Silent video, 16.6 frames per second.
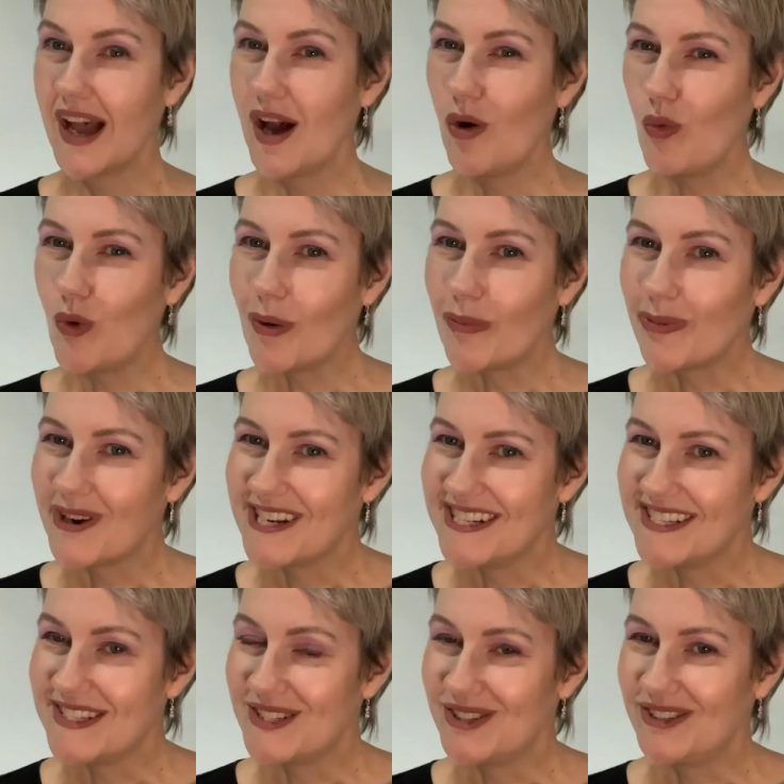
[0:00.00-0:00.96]
What
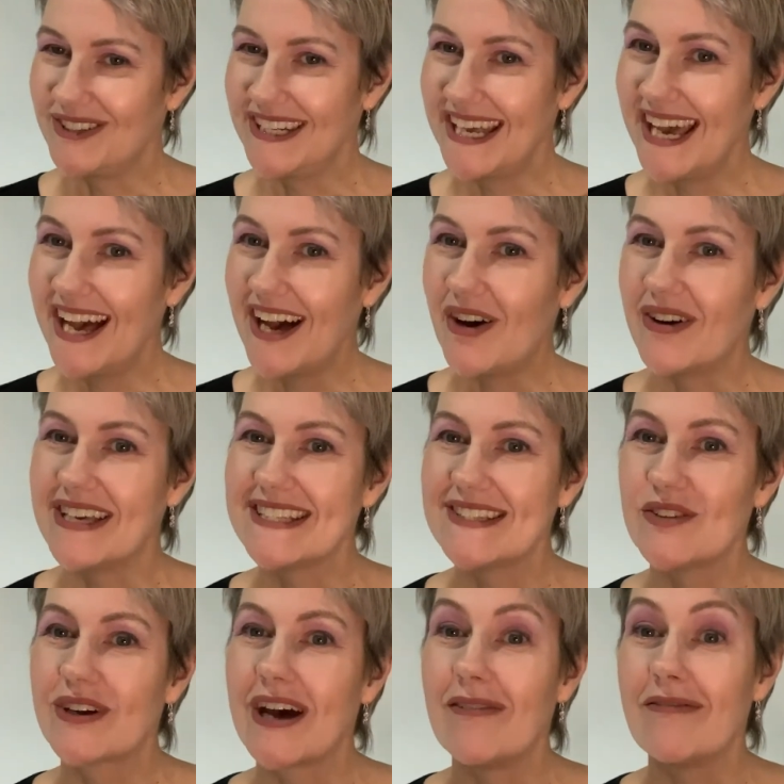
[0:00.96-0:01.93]
breeders do now is
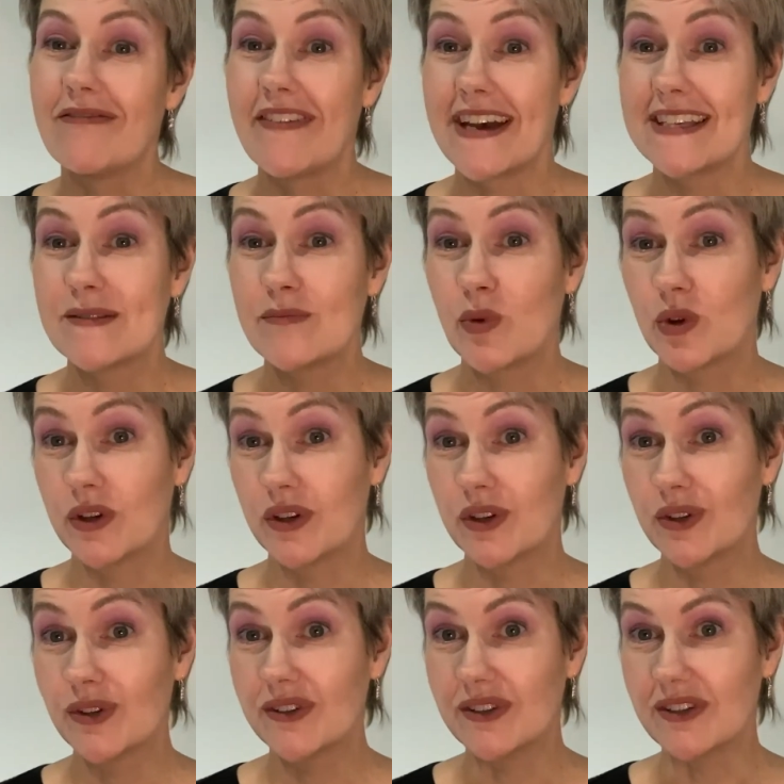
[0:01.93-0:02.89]
look up Facebook and
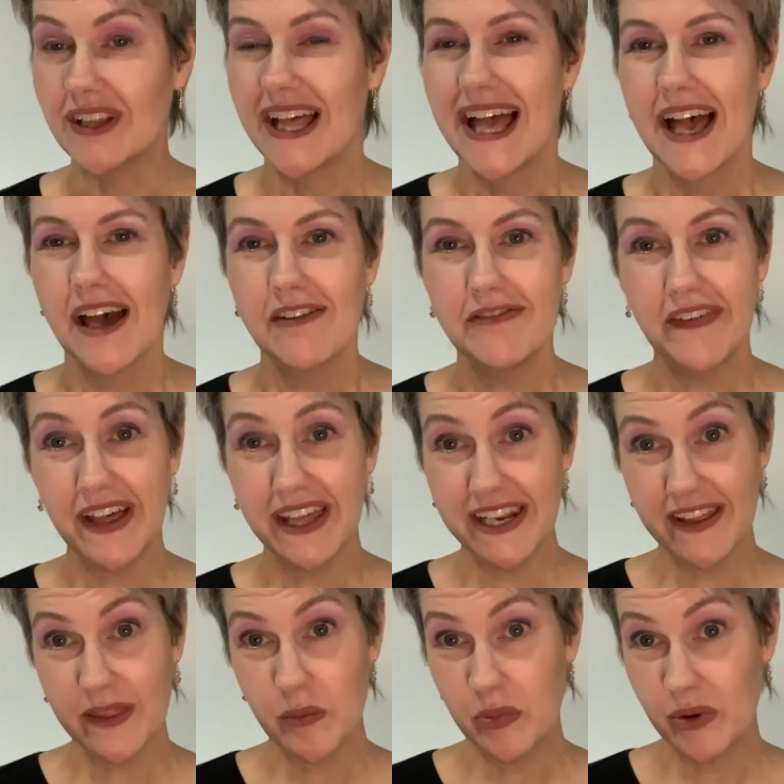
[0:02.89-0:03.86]
Google and find
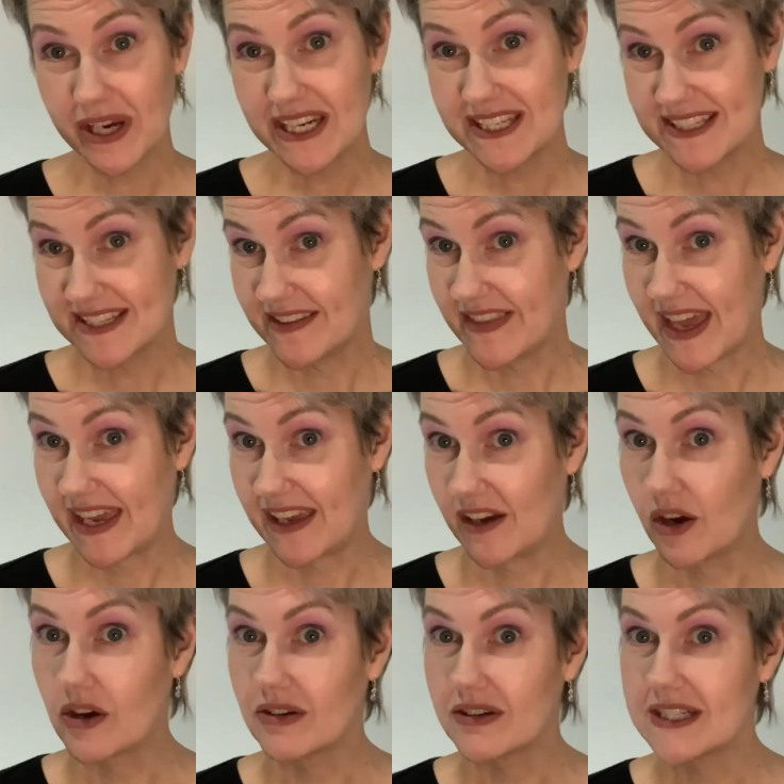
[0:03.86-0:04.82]
other breeders that they can
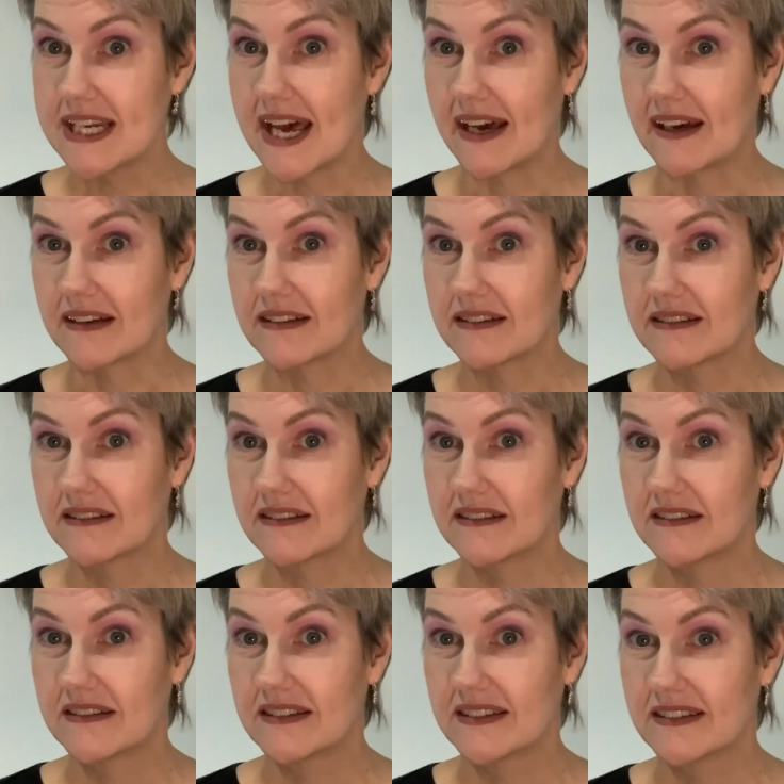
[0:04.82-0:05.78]
contact.
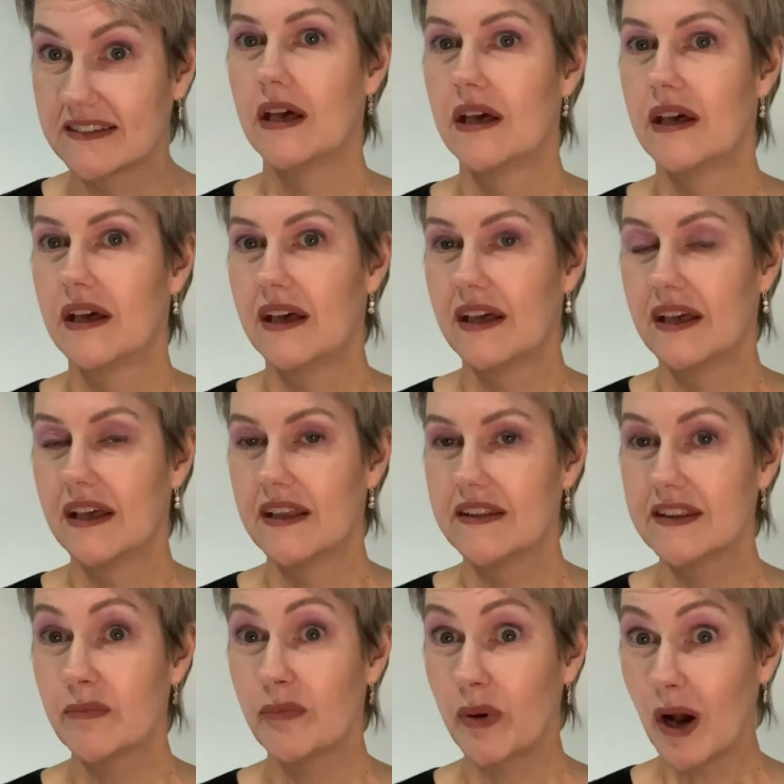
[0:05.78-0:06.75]

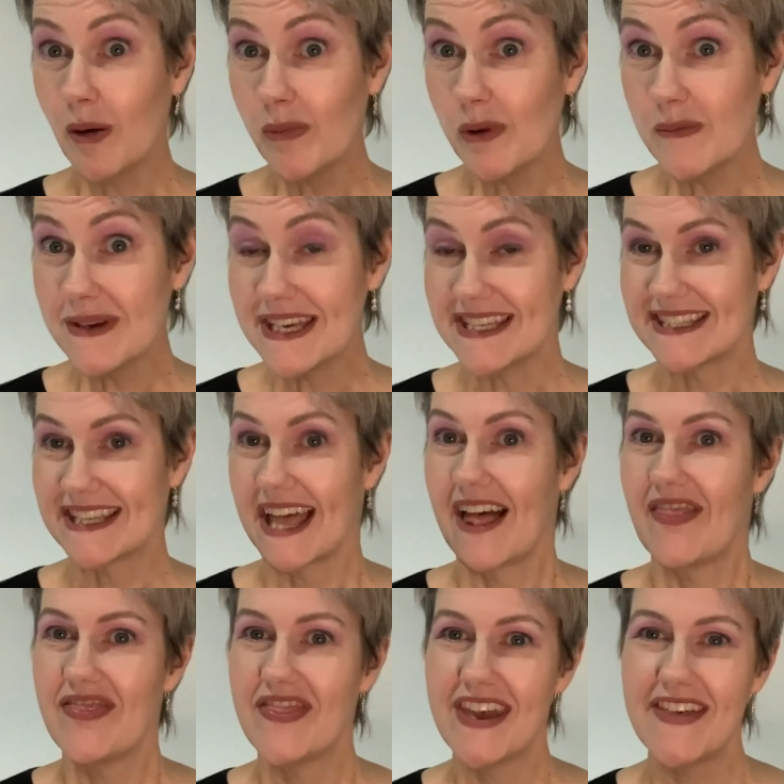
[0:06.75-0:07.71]
The problem is
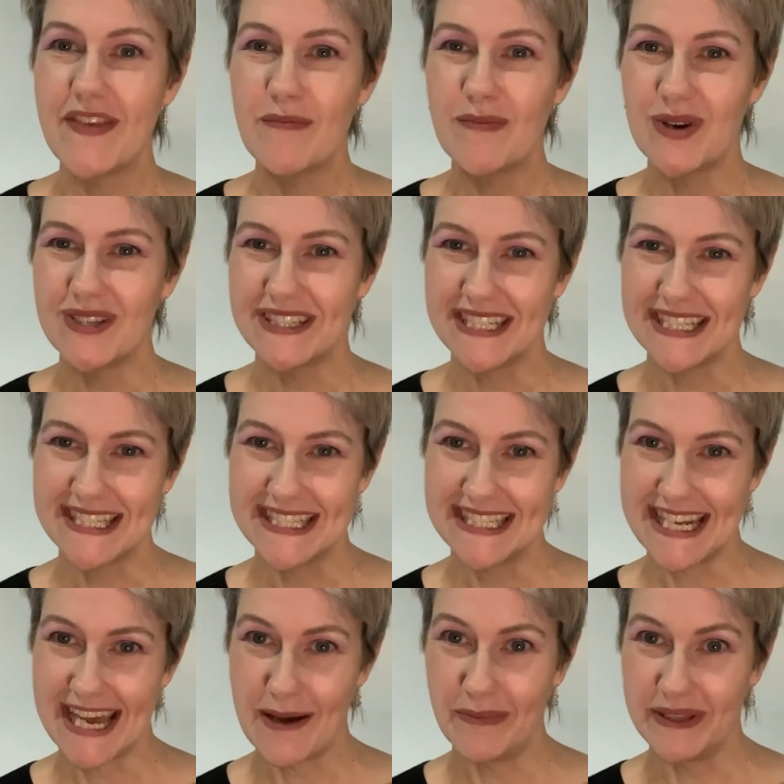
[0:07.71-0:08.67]
they're the most
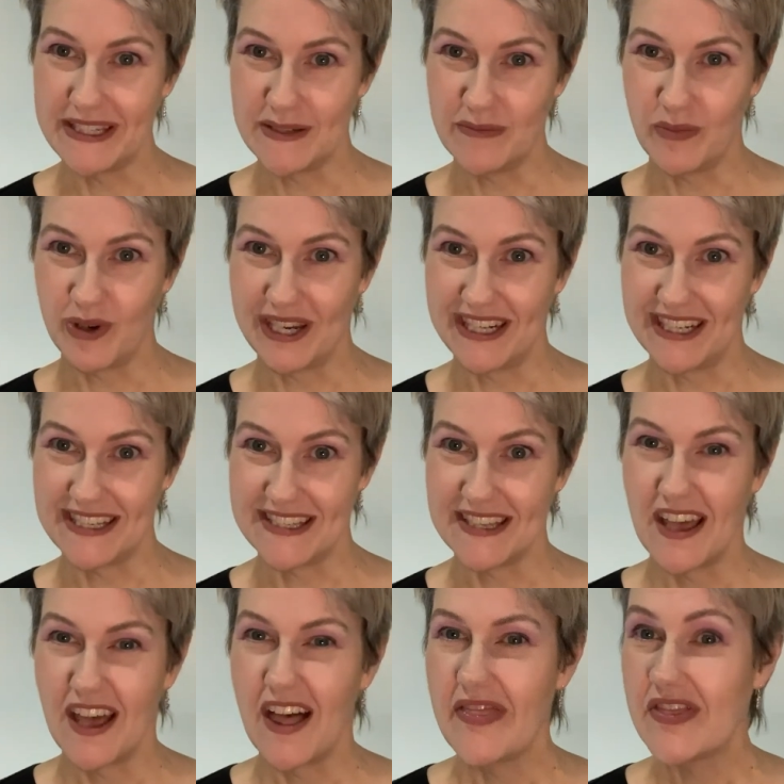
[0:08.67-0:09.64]
established breeders,
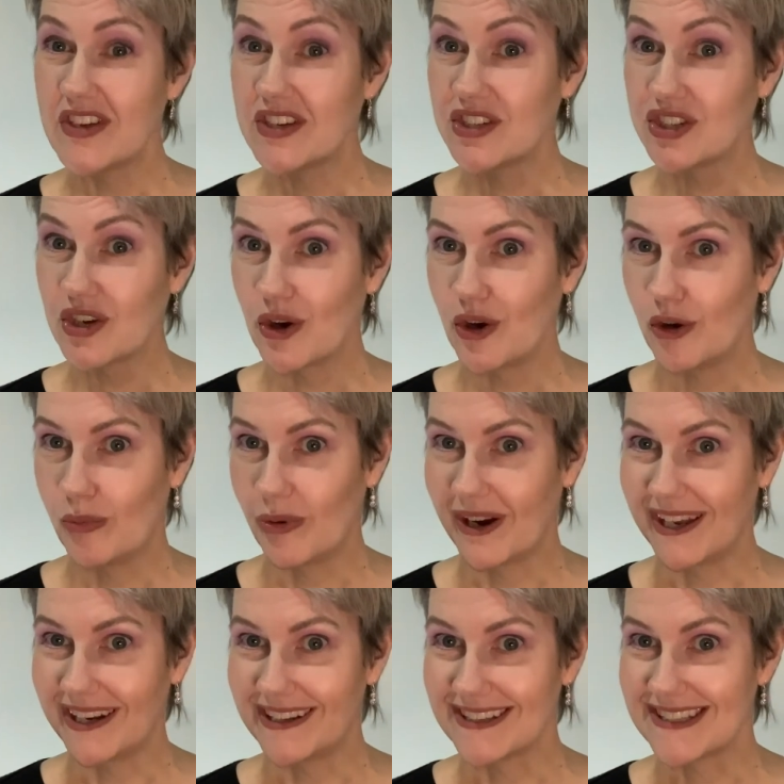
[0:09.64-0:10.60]
the show
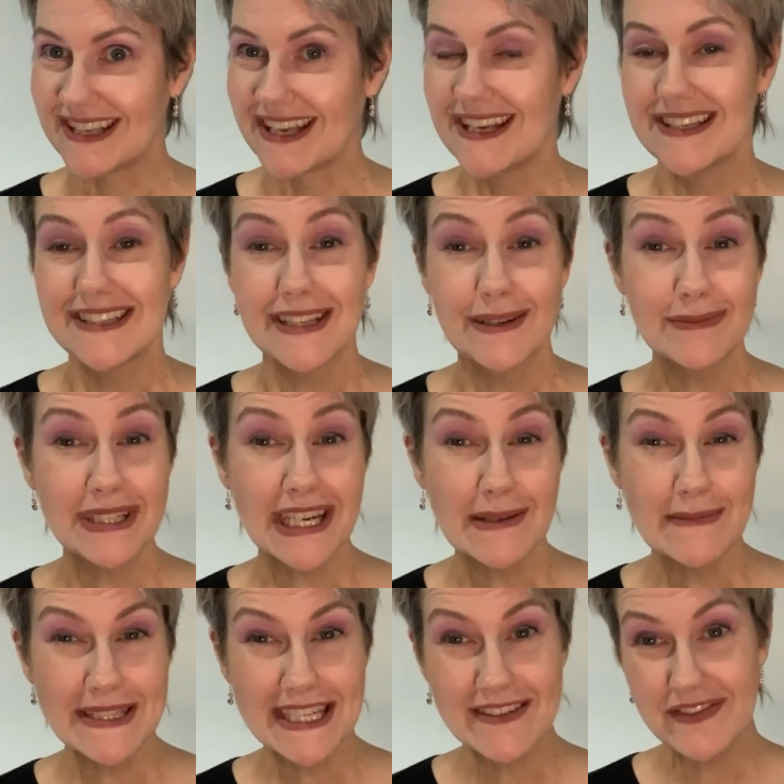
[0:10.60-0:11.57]
breeders,
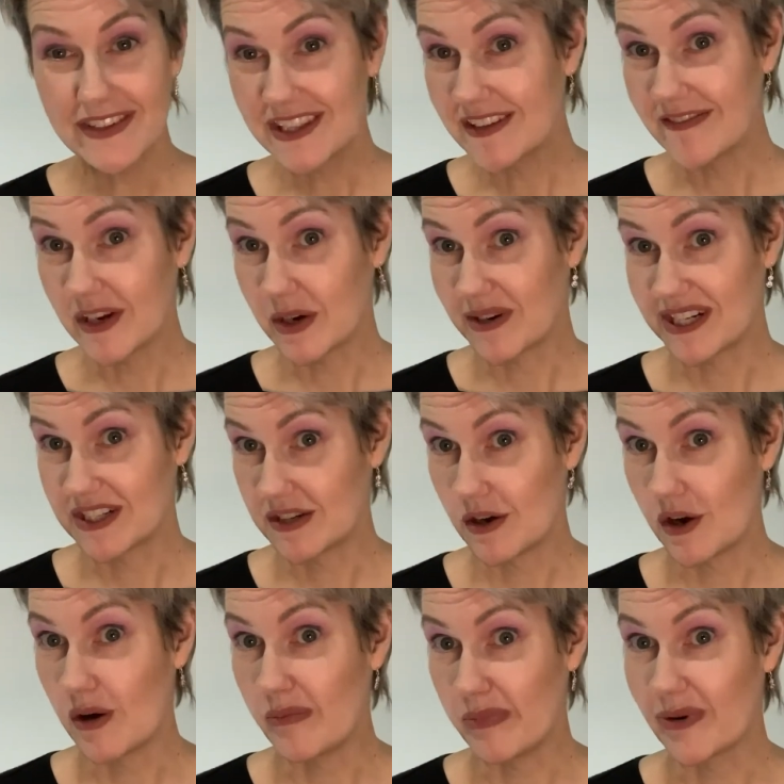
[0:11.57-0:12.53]
sometimes even the very
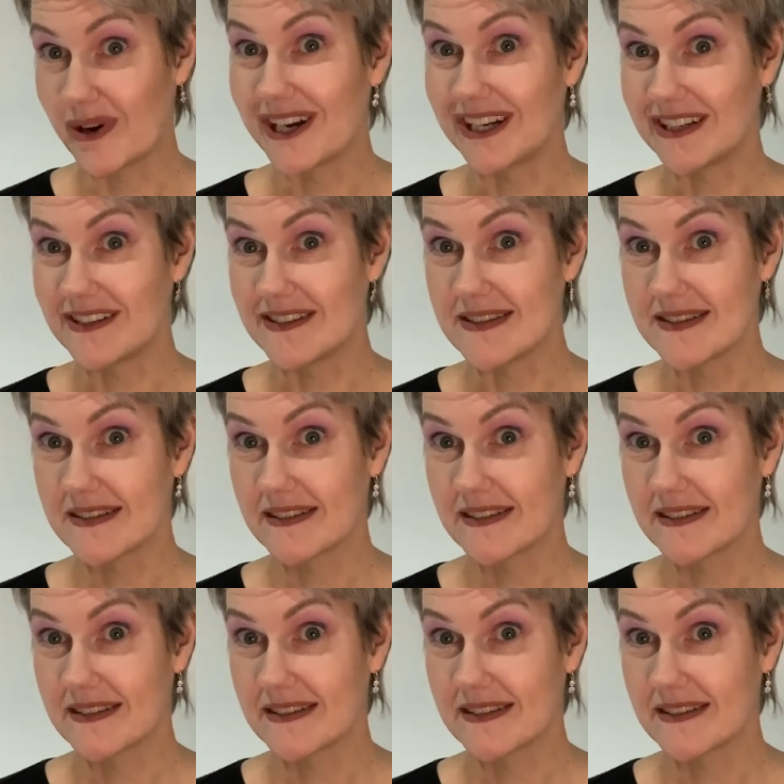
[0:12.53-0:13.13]
top breeders.